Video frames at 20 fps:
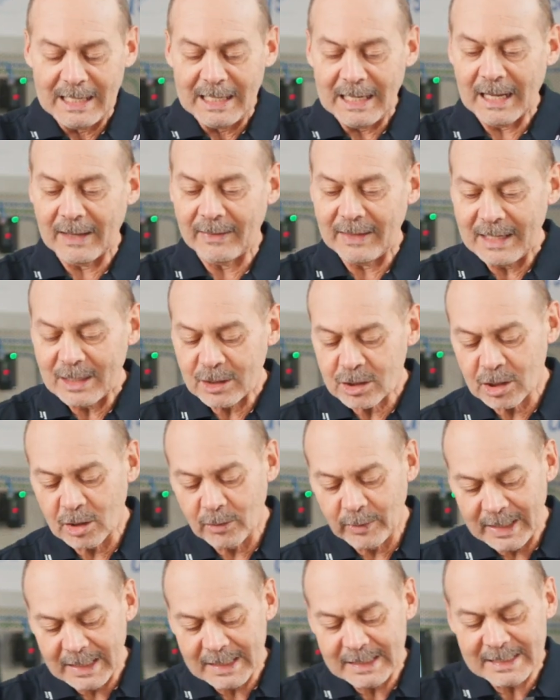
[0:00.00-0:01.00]
Now, the
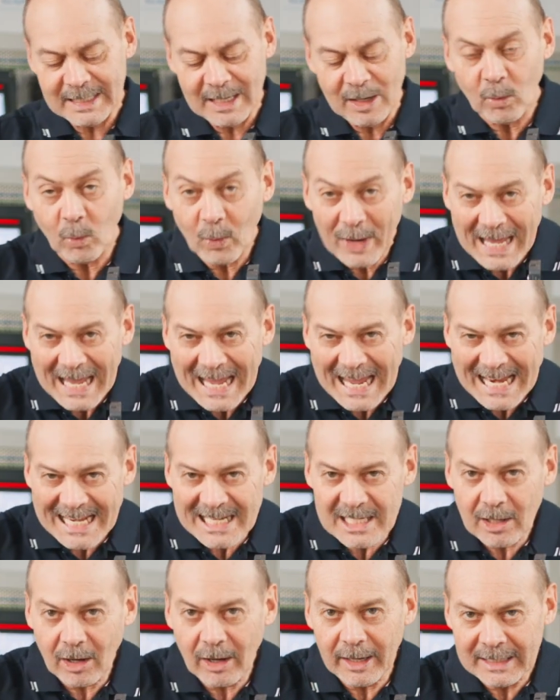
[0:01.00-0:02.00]
issue is we
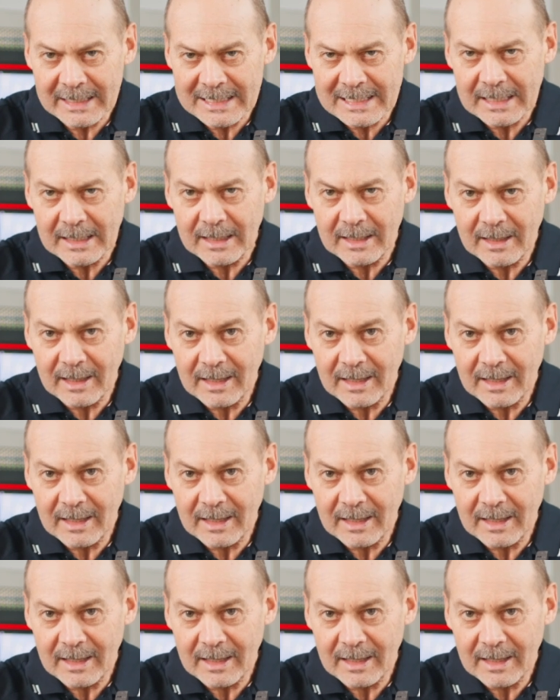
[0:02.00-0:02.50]
hand tighten